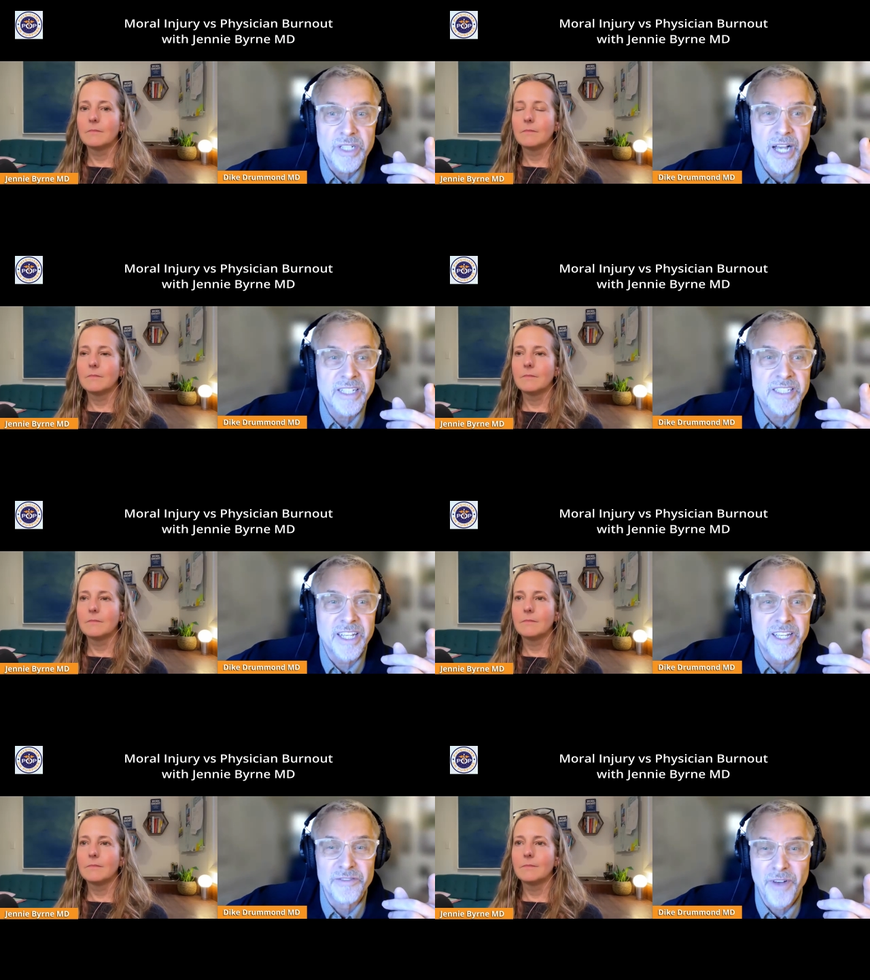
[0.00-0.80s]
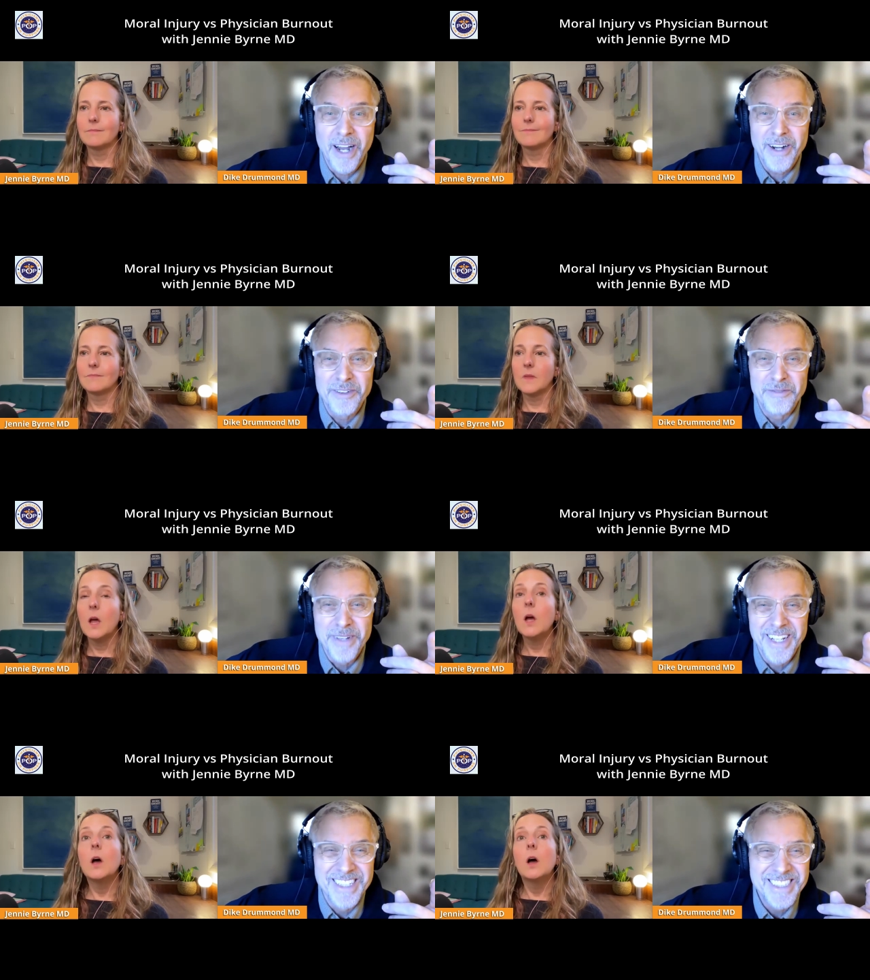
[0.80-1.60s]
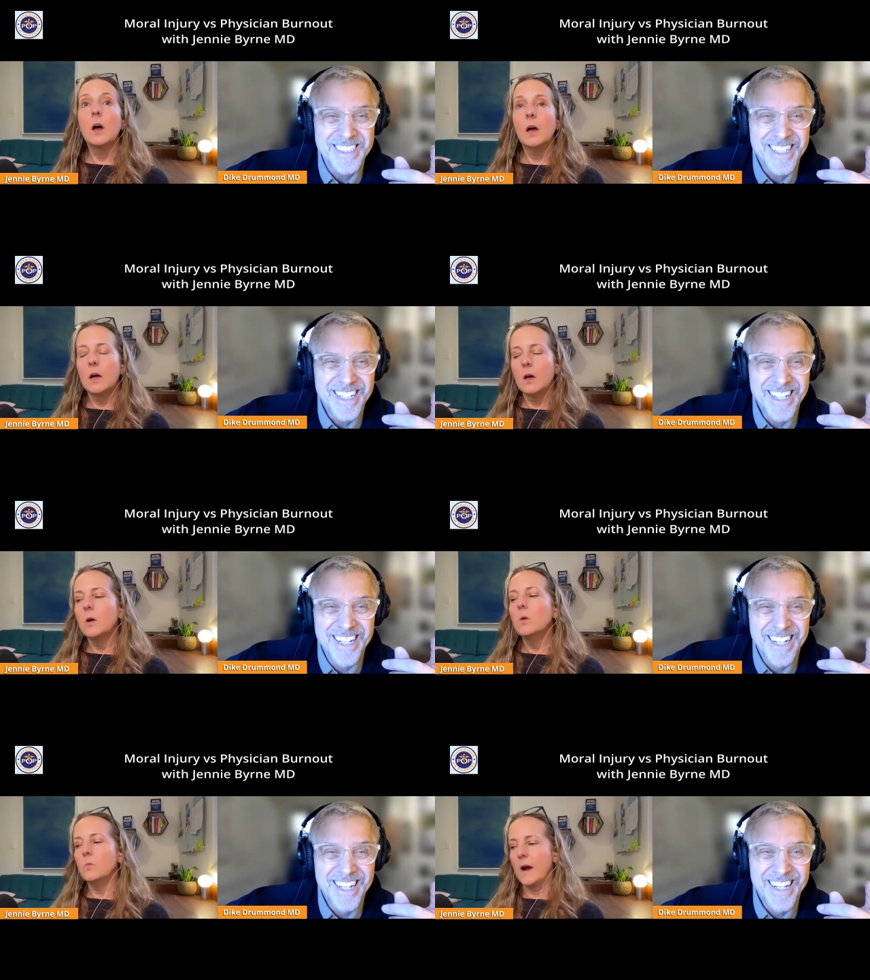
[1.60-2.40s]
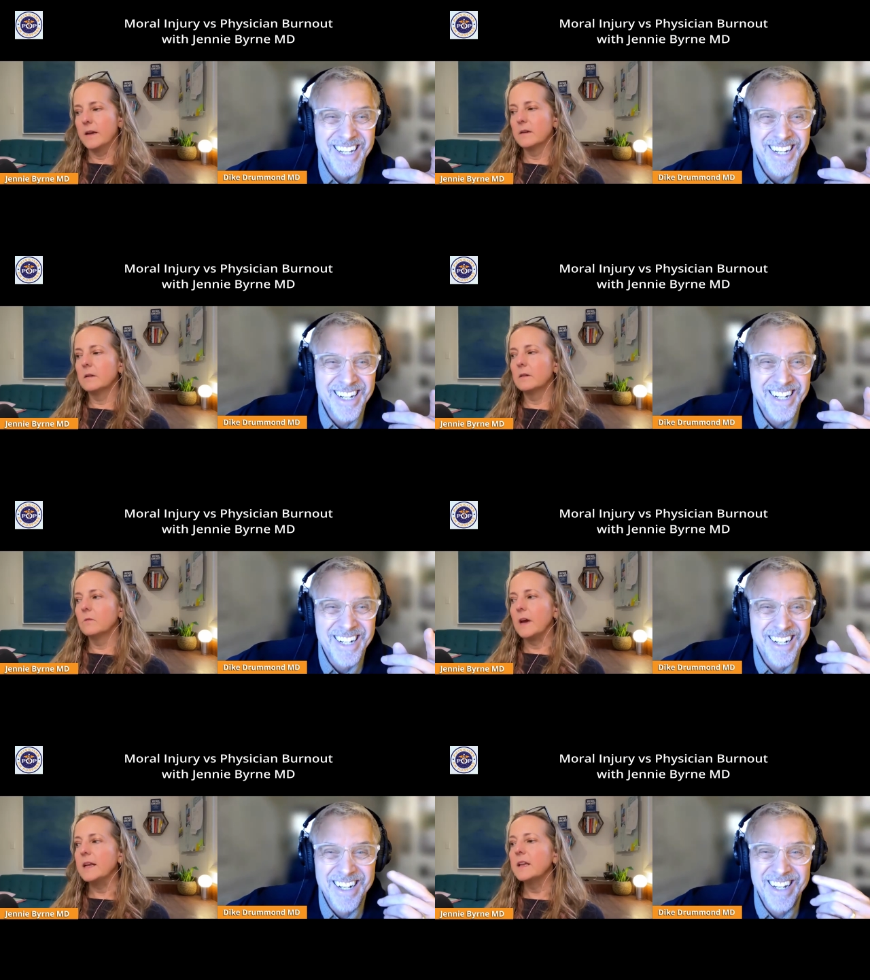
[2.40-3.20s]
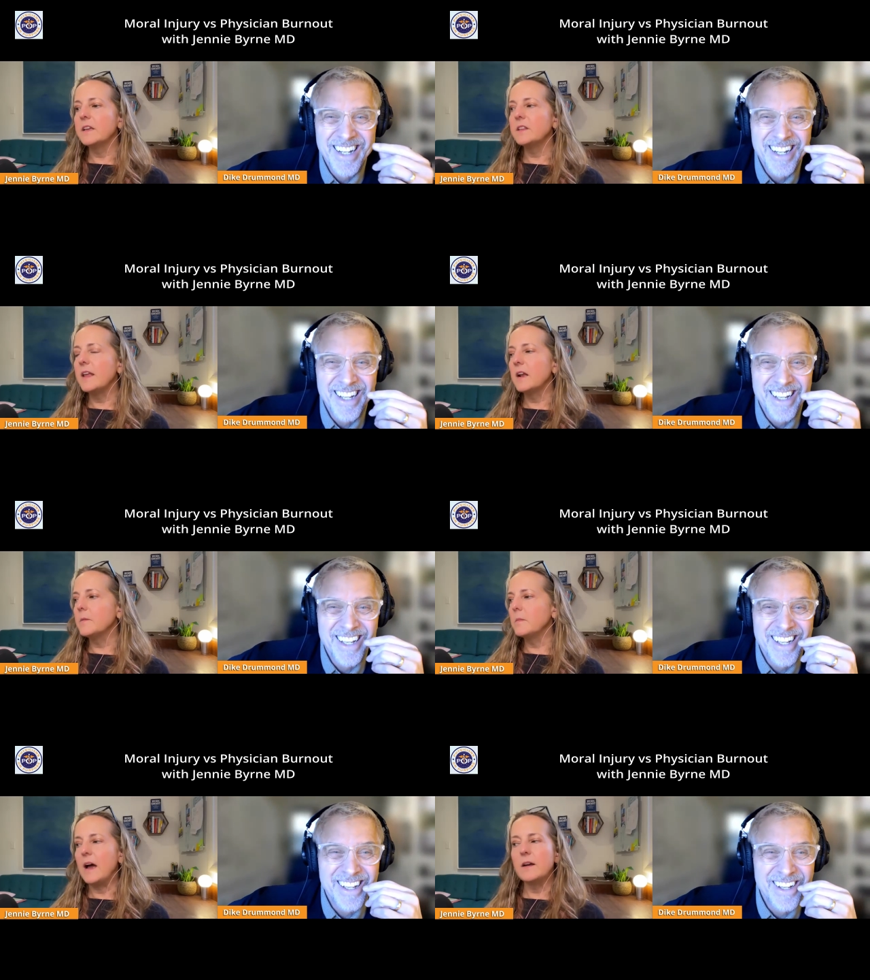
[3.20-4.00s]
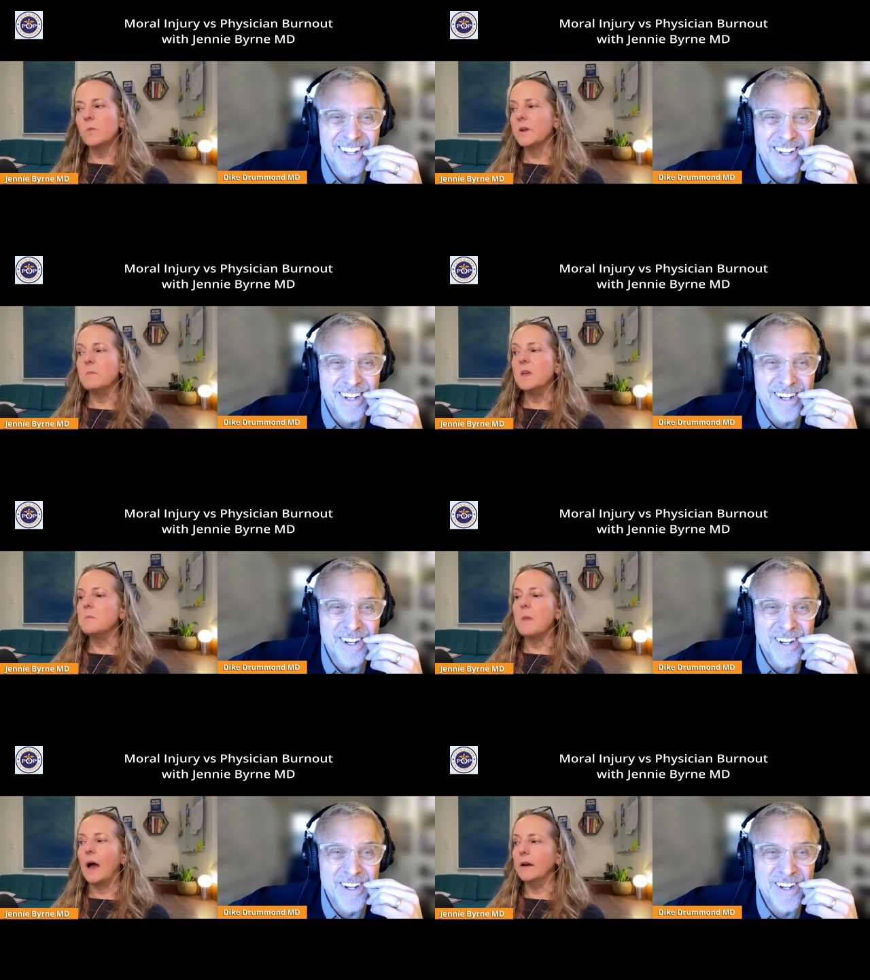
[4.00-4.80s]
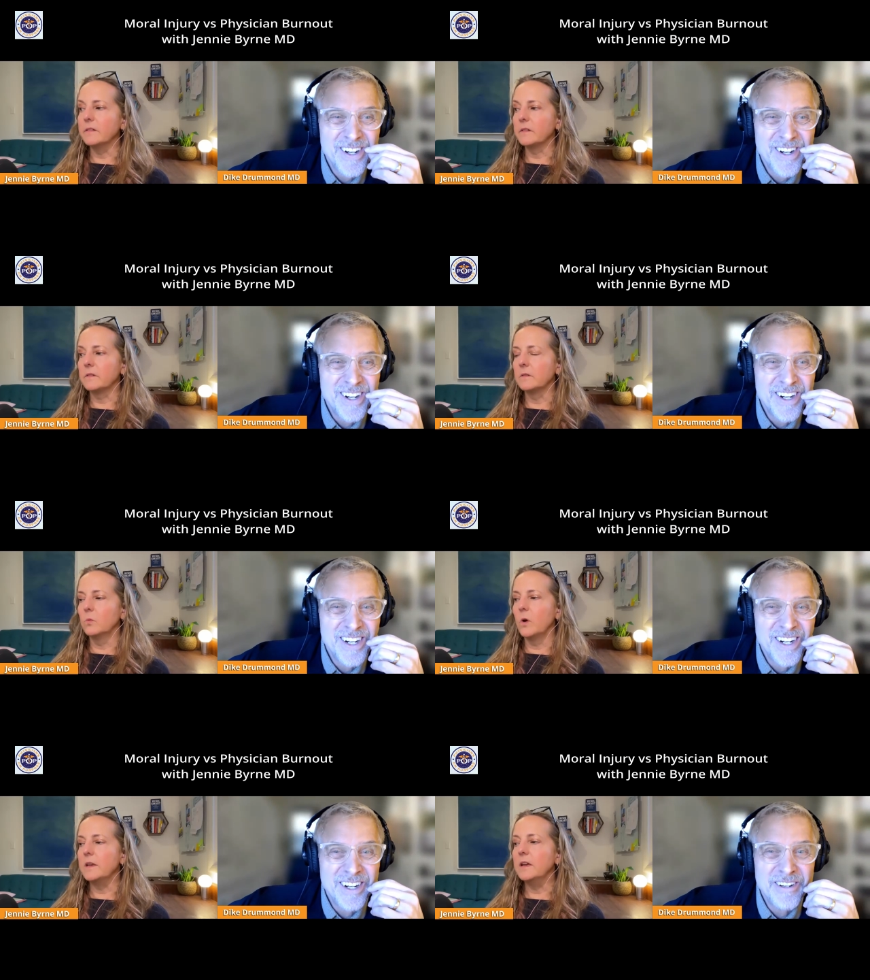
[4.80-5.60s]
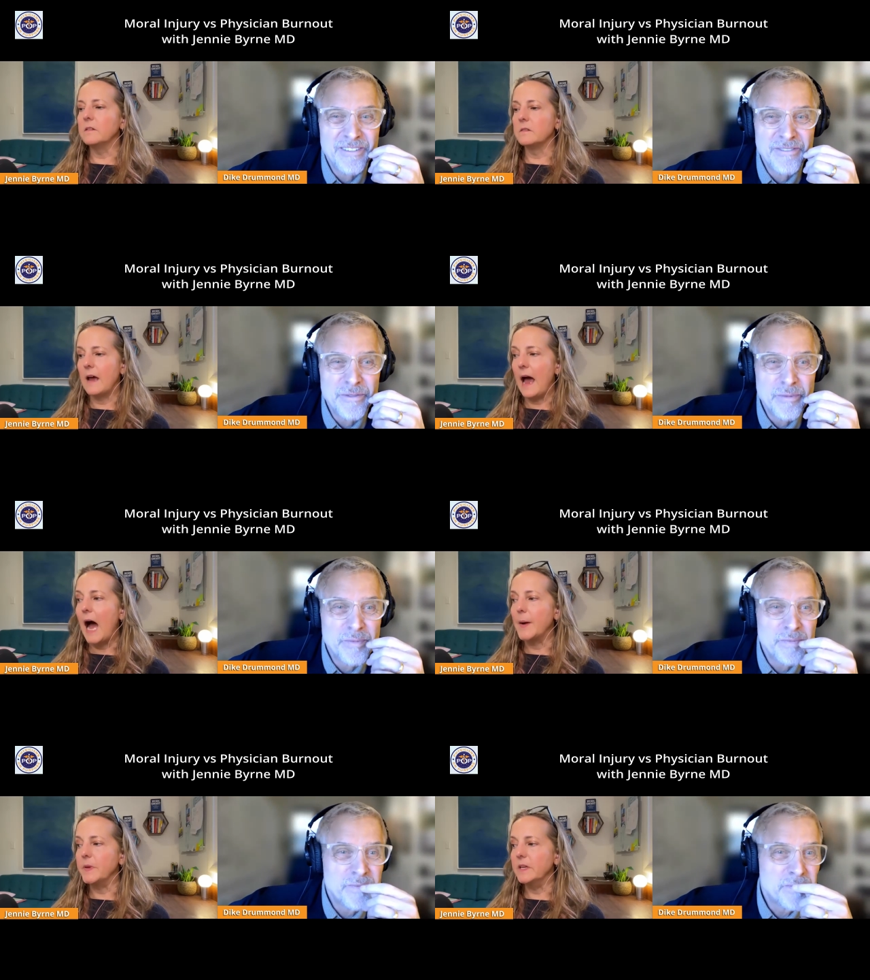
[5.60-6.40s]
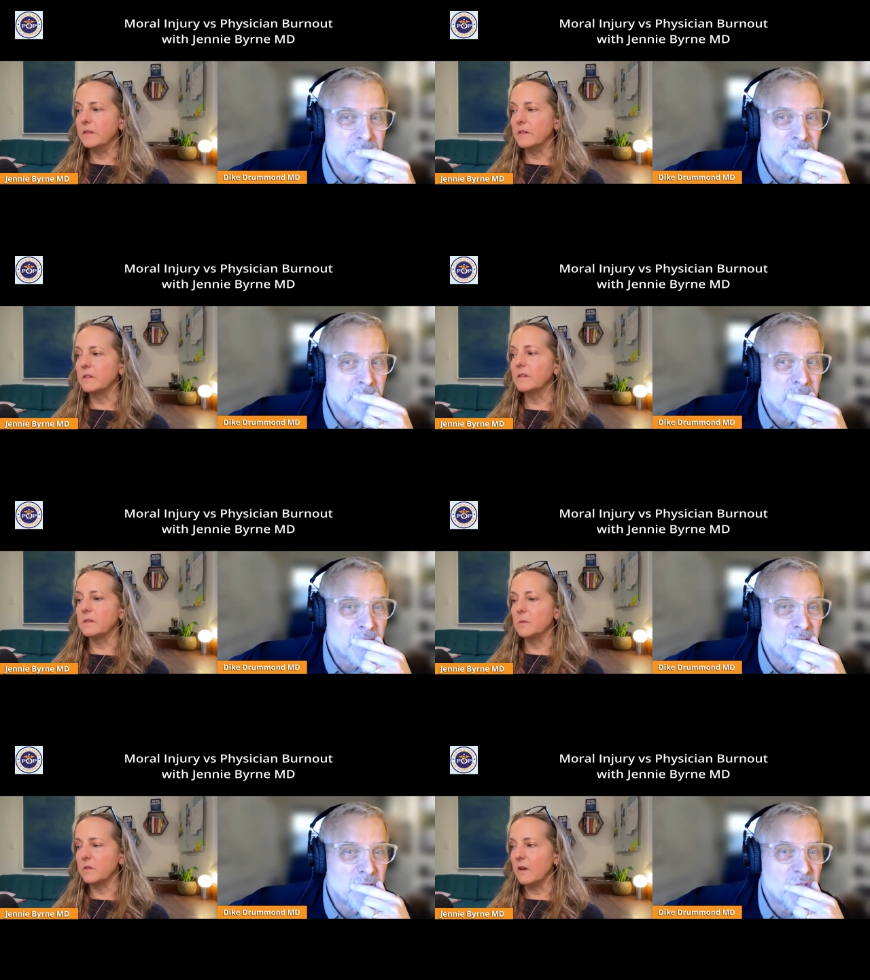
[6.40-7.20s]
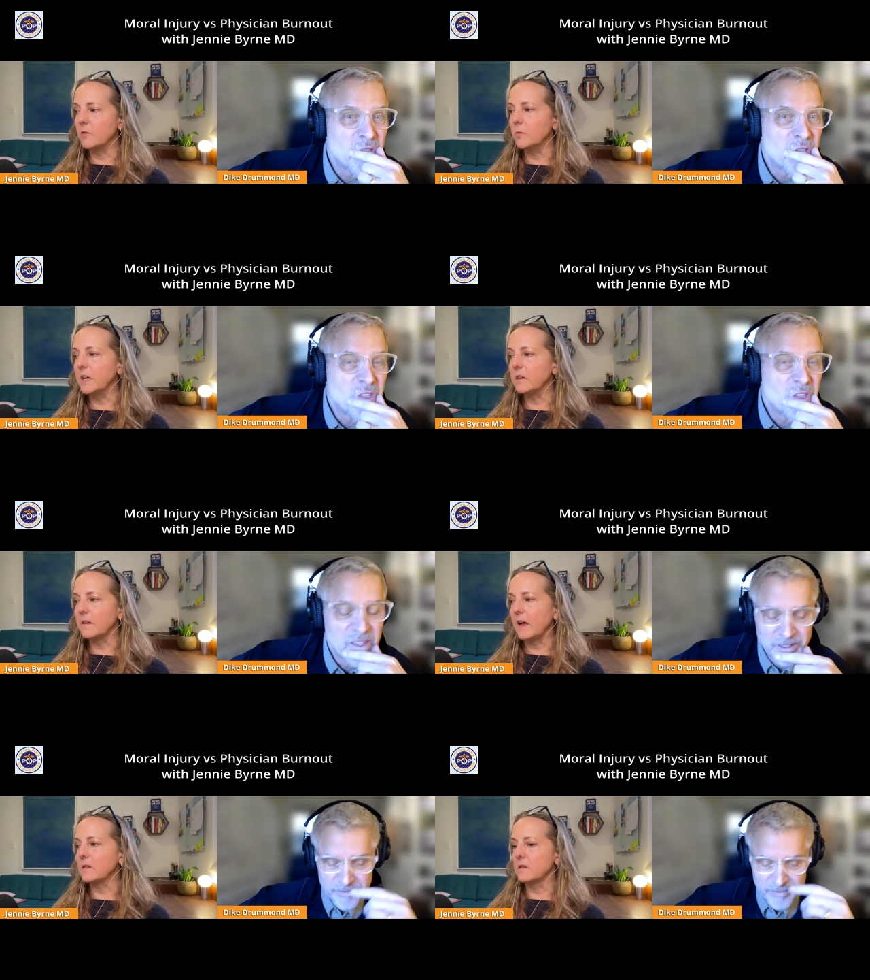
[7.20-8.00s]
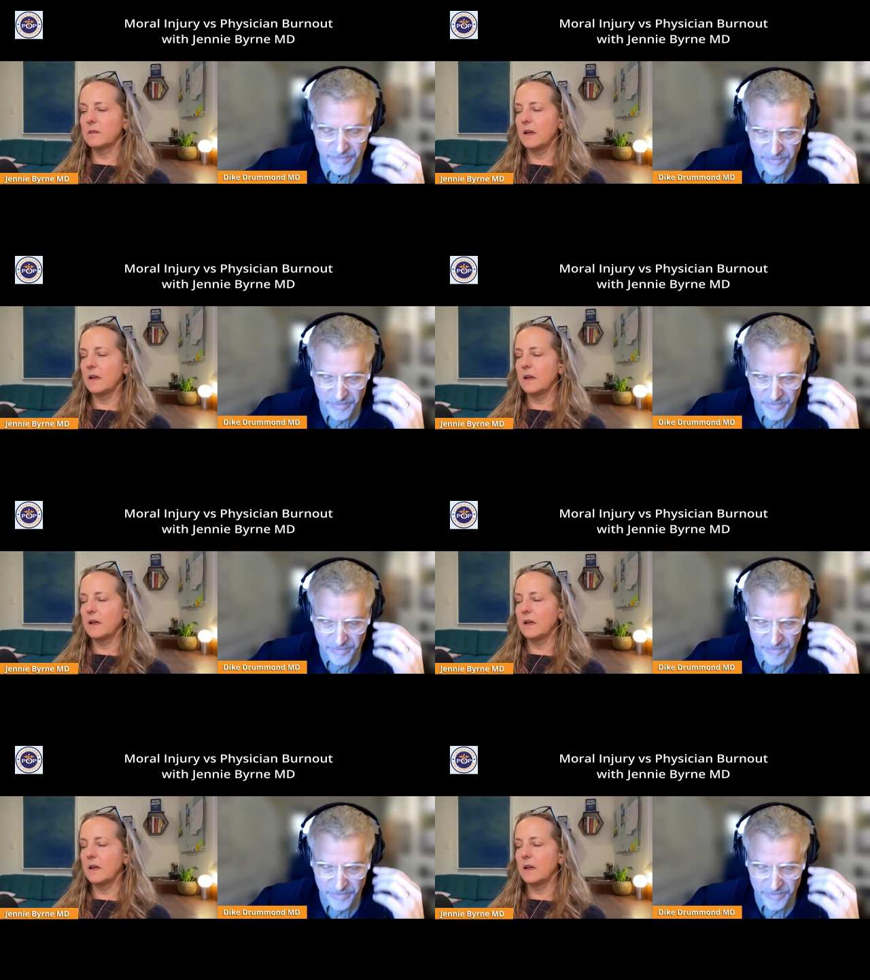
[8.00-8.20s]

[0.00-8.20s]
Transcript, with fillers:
Speaker 1: toxic environment?
Speaker 2: Right, right. And I and I I don't want to minimize what needs to happen at the systems level because that's